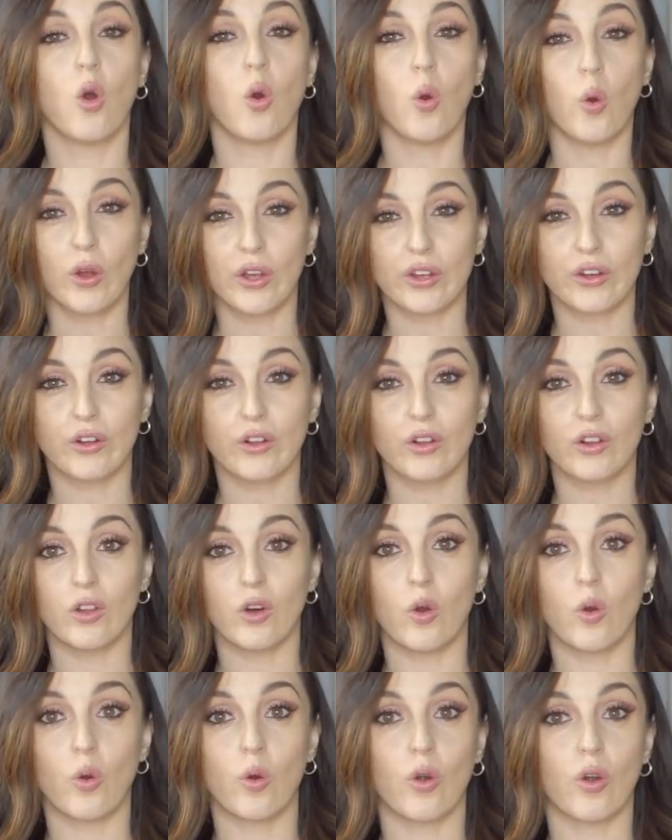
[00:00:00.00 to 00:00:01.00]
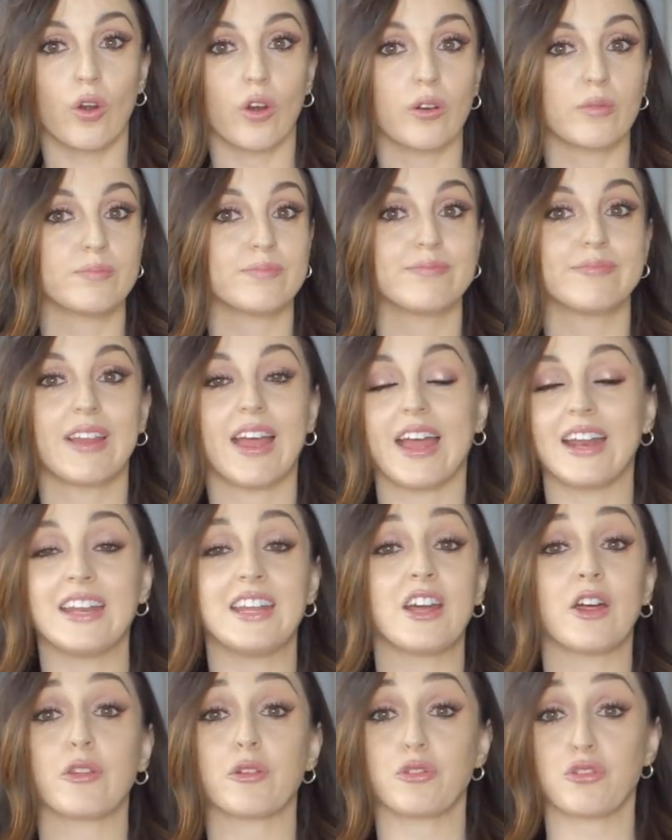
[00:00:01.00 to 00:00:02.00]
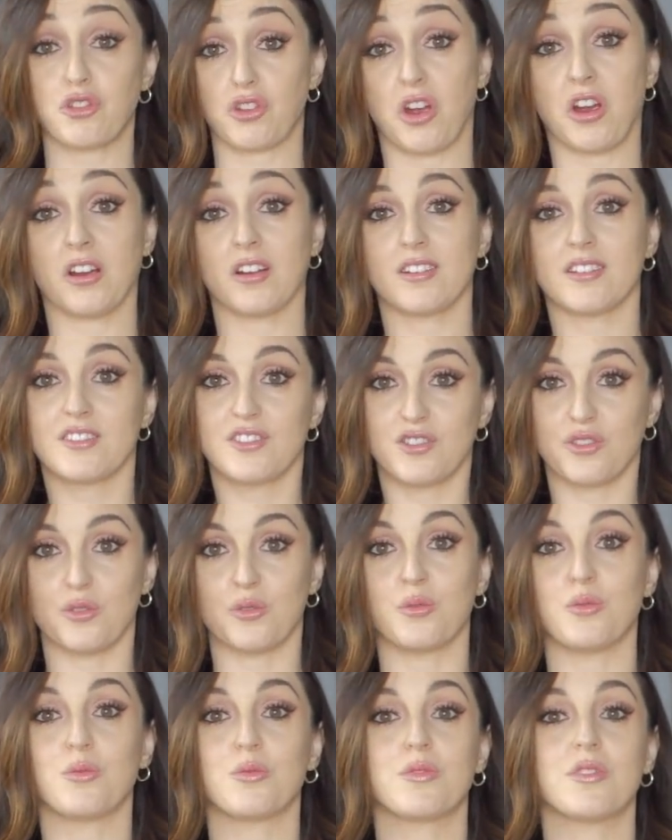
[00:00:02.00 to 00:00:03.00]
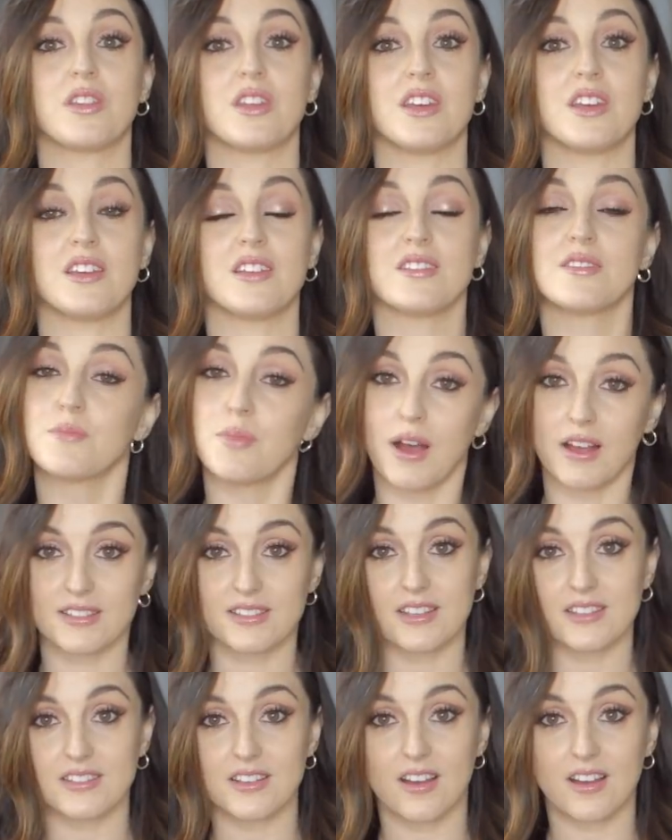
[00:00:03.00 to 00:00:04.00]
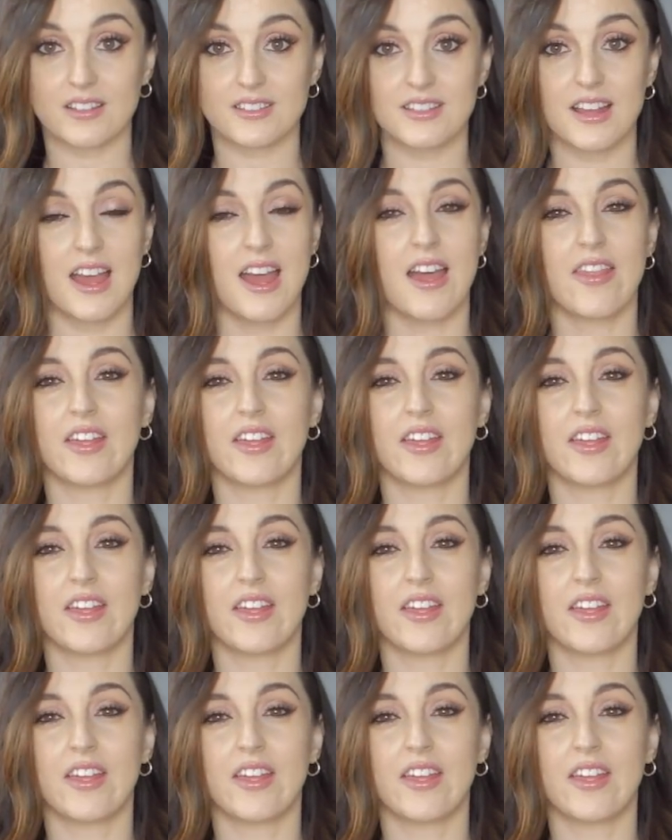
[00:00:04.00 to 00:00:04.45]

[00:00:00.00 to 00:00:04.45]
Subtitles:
oil, or any other junk to the pasta sauce,